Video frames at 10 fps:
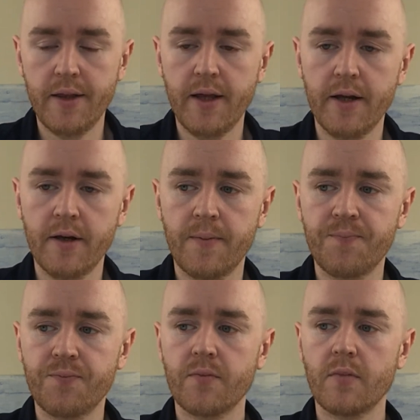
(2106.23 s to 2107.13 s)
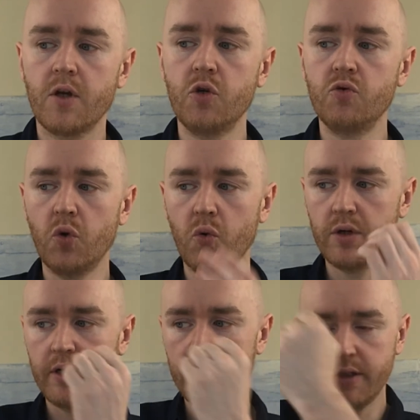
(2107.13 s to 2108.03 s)
that you
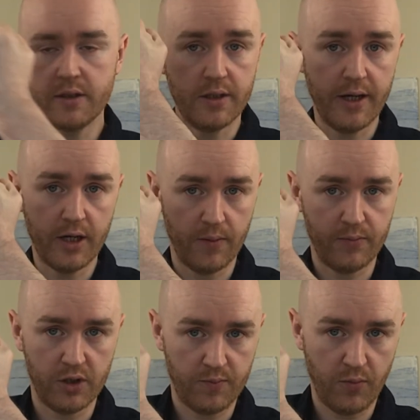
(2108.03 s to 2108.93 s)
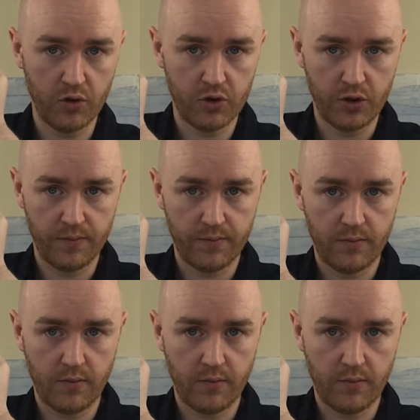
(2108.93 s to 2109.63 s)
don't need to take up this posture